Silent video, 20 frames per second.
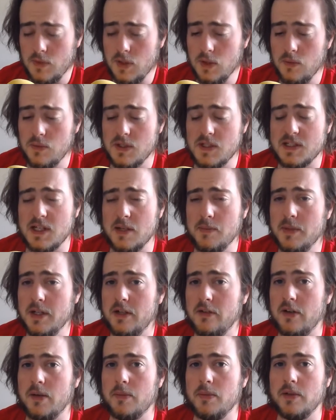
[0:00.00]
which is something
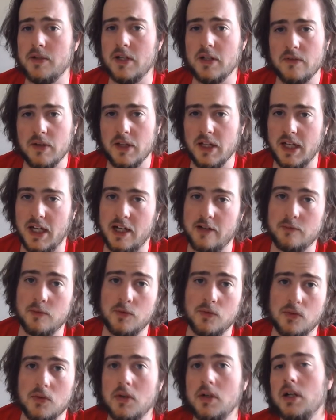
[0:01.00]
Granblue didn't really have
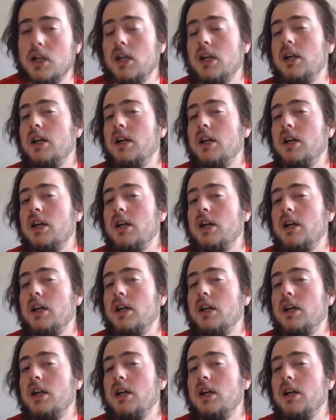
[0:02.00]
before.